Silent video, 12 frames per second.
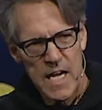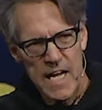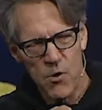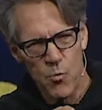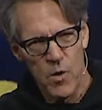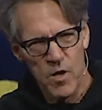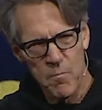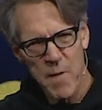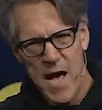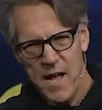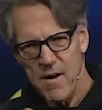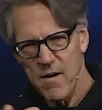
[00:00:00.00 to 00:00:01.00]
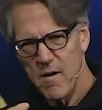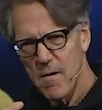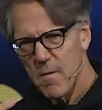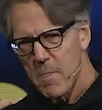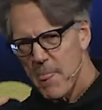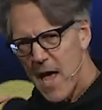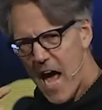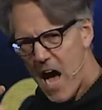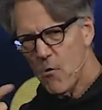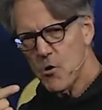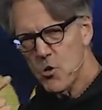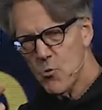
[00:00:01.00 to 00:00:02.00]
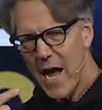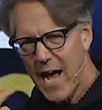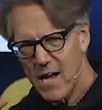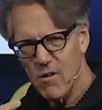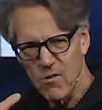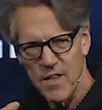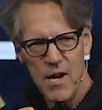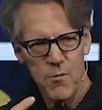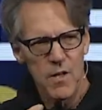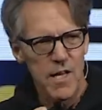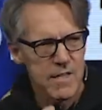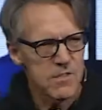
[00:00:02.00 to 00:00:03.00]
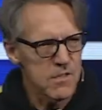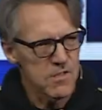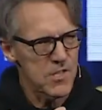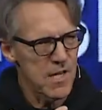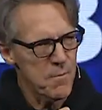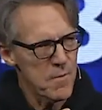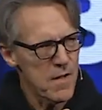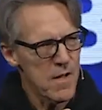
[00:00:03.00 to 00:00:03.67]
It will matter how you handled that relationship.